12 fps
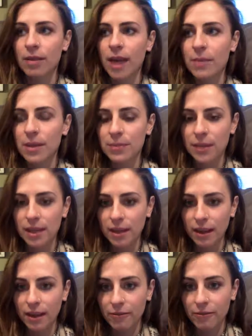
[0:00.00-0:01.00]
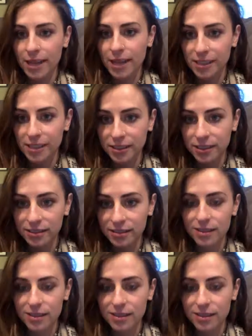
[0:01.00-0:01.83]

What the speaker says: let me be a vessel